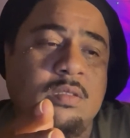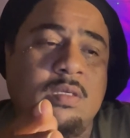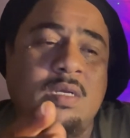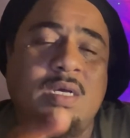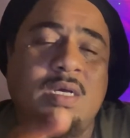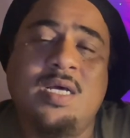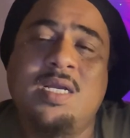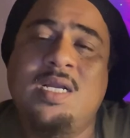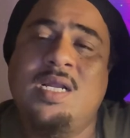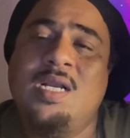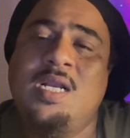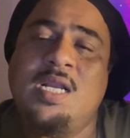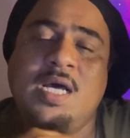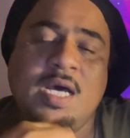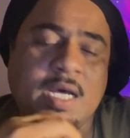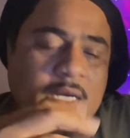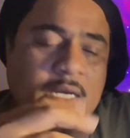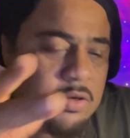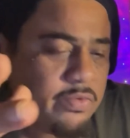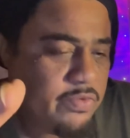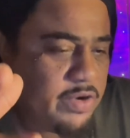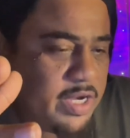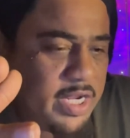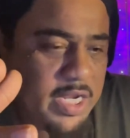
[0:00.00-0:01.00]
Had a lot
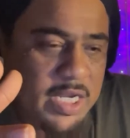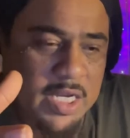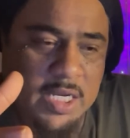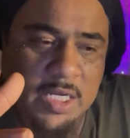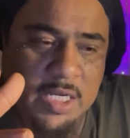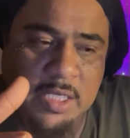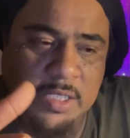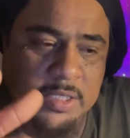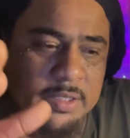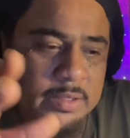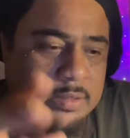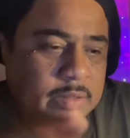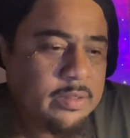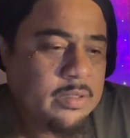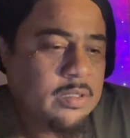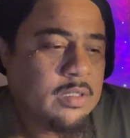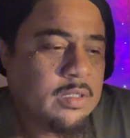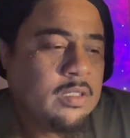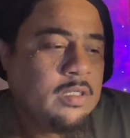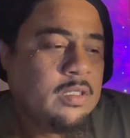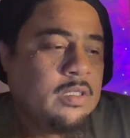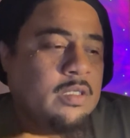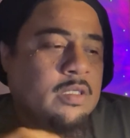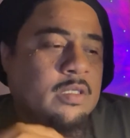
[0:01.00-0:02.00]
of rain,
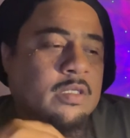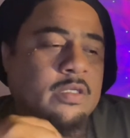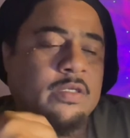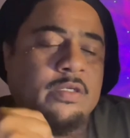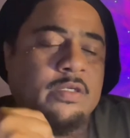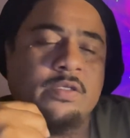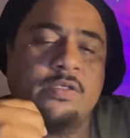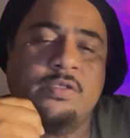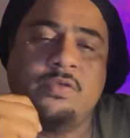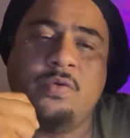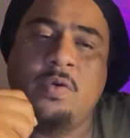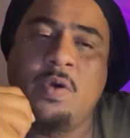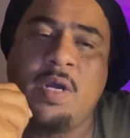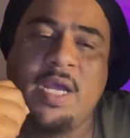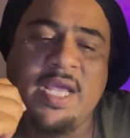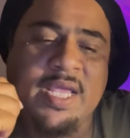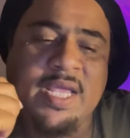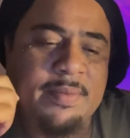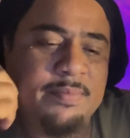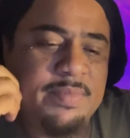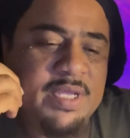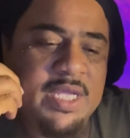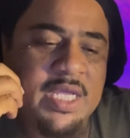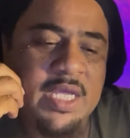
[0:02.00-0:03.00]
so I
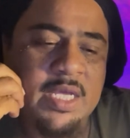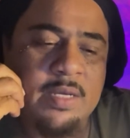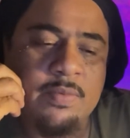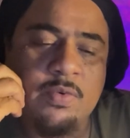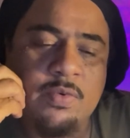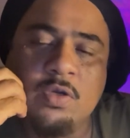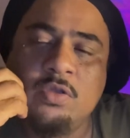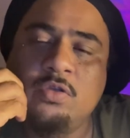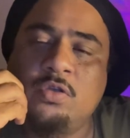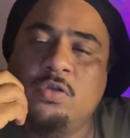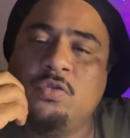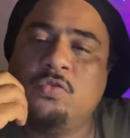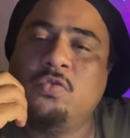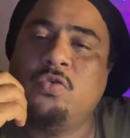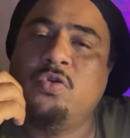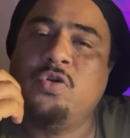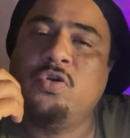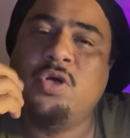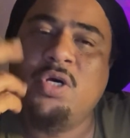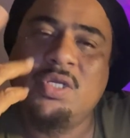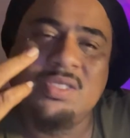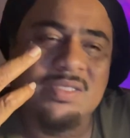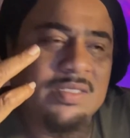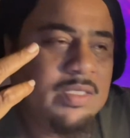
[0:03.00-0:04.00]
ain't be able to do
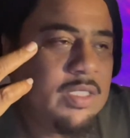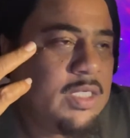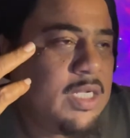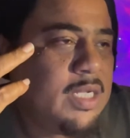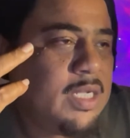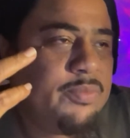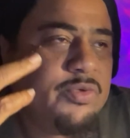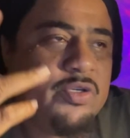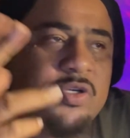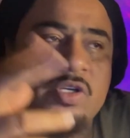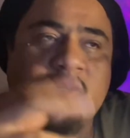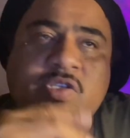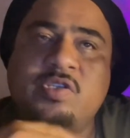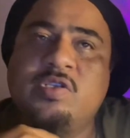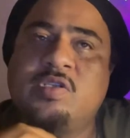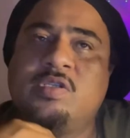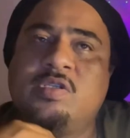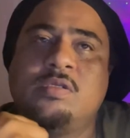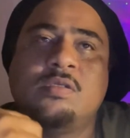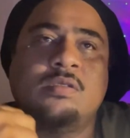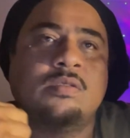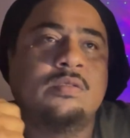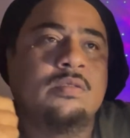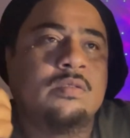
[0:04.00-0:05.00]
nothing. I'm just